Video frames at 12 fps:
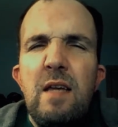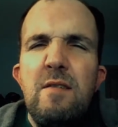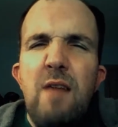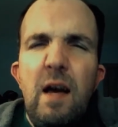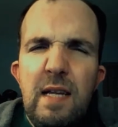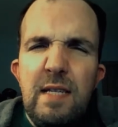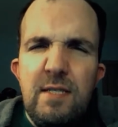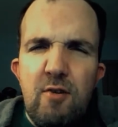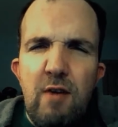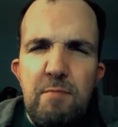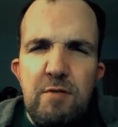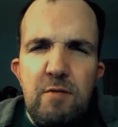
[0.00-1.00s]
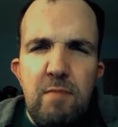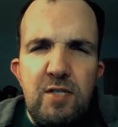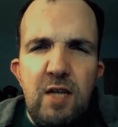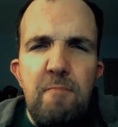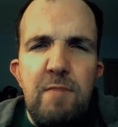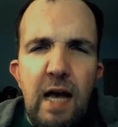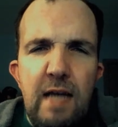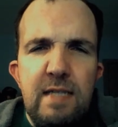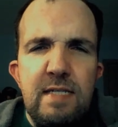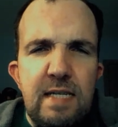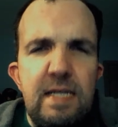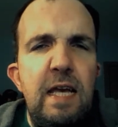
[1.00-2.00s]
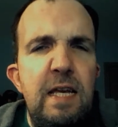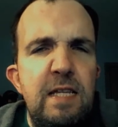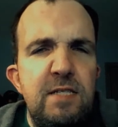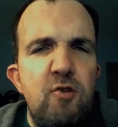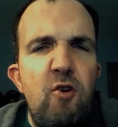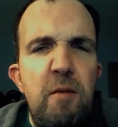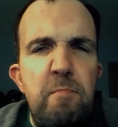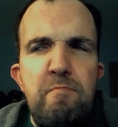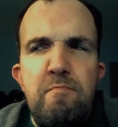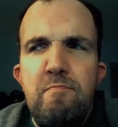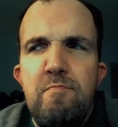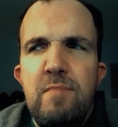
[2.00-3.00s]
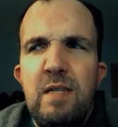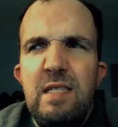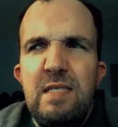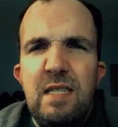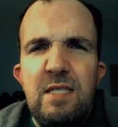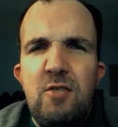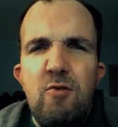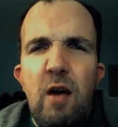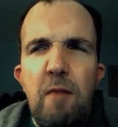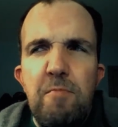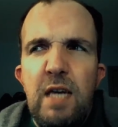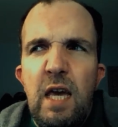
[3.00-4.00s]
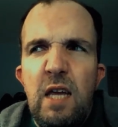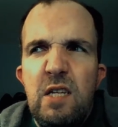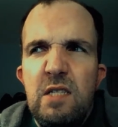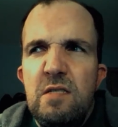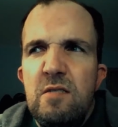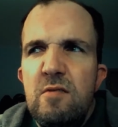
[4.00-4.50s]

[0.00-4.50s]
Not Instagram so much. I'm kind of sick of Instagram because it's too complicated.